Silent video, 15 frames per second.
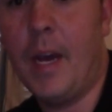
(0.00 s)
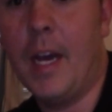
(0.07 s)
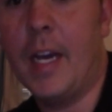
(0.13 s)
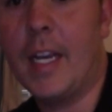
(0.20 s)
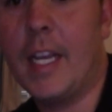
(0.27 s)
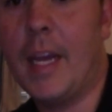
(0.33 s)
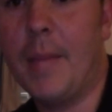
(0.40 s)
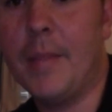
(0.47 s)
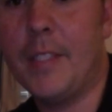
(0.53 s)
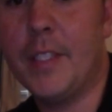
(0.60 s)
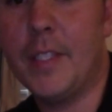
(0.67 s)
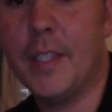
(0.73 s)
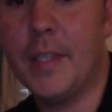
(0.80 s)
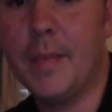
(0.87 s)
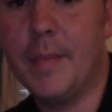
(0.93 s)

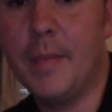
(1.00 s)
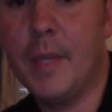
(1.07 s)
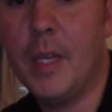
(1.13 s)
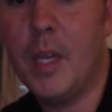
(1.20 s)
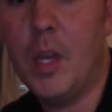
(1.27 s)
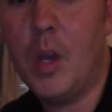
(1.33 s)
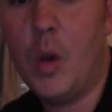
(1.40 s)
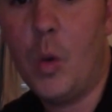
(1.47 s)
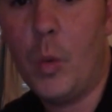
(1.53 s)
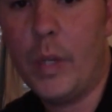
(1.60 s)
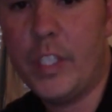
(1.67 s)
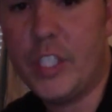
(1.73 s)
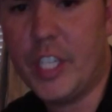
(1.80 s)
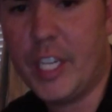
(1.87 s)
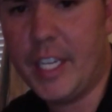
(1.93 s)
capitulum,
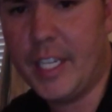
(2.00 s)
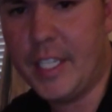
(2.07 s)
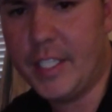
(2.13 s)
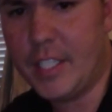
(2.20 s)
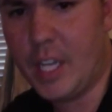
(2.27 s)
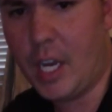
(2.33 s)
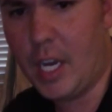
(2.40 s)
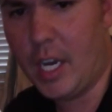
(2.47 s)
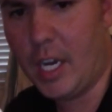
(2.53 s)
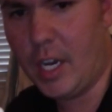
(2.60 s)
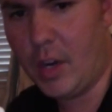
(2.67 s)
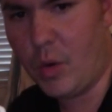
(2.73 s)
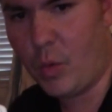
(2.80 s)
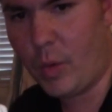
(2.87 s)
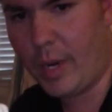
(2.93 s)
which is
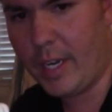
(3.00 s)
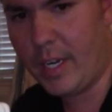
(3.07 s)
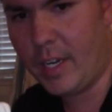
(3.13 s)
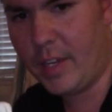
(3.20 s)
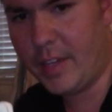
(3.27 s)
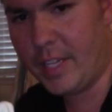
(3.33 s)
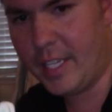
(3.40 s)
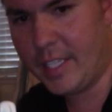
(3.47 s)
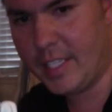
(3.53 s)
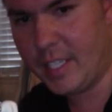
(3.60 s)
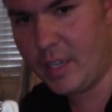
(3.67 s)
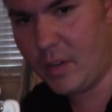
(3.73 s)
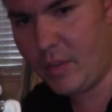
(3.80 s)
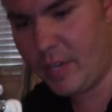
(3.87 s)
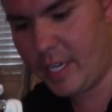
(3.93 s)
right on the inside
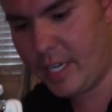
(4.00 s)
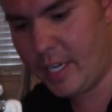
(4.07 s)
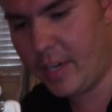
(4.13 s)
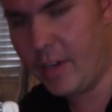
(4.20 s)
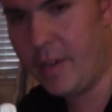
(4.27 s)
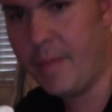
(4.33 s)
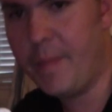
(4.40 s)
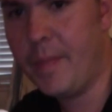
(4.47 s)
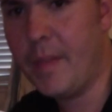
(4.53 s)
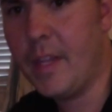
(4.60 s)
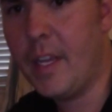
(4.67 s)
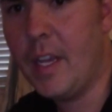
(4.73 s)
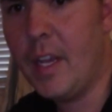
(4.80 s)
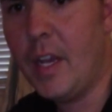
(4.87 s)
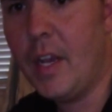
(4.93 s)
over here,
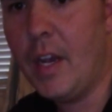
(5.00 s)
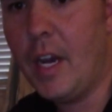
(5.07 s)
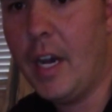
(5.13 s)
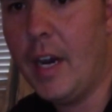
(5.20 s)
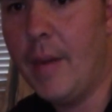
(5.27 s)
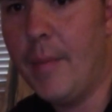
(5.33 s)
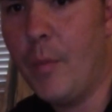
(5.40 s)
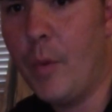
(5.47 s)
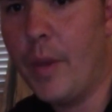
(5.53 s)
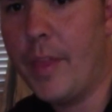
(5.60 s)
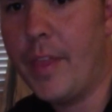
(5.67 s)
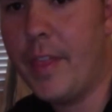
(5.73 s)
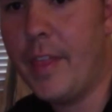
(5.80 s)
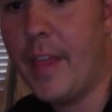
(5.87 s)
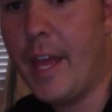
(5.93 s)
with
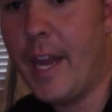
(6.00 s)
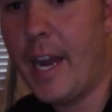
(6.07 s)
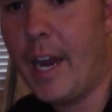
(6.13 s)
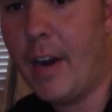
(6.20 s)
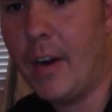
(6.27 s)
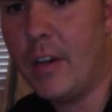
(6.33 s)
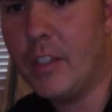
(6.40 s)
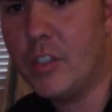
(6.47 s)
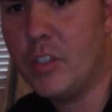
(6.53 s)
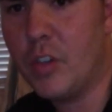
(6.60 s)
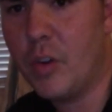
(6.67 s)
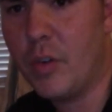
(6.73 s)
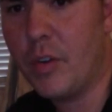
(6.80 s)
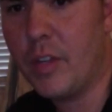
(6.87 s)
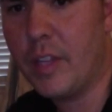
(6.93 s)
then our
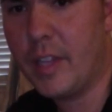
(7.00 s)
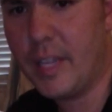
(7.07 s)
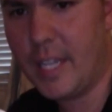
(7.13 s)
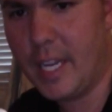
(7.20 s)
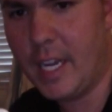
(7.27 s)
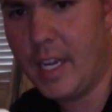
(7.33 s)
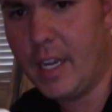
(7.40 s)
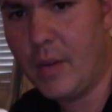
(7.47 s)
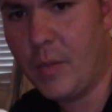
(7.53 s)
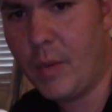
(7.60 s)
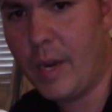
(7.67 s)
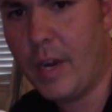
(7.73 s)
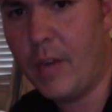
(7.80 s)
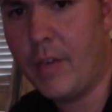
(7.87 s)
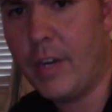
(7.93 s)
trochlea
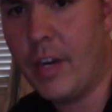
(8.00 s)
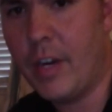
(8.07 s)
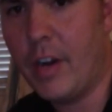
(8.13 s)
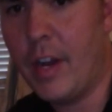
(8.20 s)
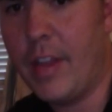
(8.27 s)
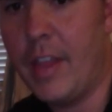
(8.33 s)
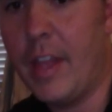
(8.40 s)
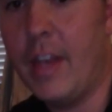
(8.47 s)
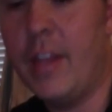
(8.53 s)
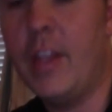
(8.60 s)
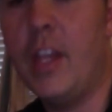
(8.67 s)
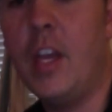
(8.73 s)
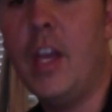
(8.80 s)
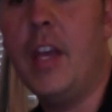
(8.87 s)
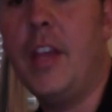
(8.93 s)
right over here. And then
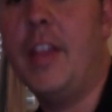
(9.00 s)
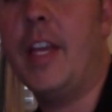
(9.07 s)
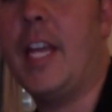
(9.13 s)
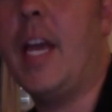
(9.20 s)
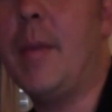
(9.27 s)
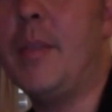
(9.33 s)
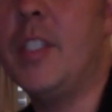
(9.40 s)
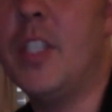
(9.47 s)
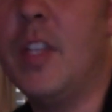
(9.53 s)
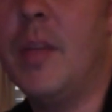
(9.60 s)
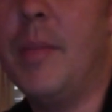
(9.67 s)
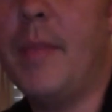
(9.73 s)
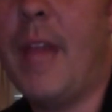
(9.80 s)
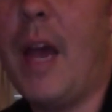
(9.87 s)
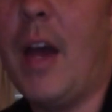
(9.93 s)
the
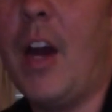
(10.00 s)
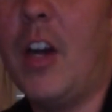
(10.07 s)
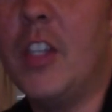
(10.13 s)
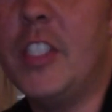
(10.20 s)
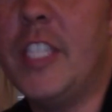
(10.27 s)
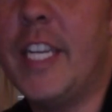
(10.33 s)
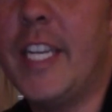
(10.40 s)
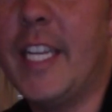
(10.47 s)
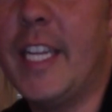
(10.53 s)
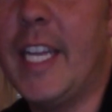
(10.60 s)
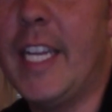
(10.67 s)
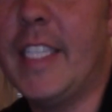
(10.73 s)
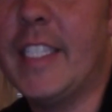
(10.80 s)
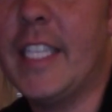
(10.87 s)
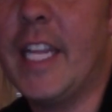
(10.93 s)
capitulum, that
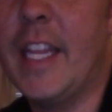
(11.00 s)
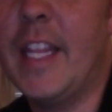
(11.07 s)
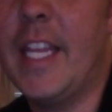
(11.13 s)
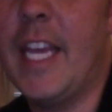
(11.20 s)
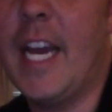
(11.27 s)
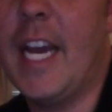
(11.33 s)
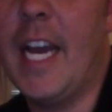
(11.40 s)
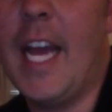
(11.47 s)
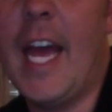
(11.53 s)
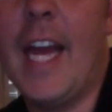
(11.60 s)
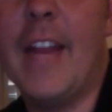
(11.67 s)
articulates the head of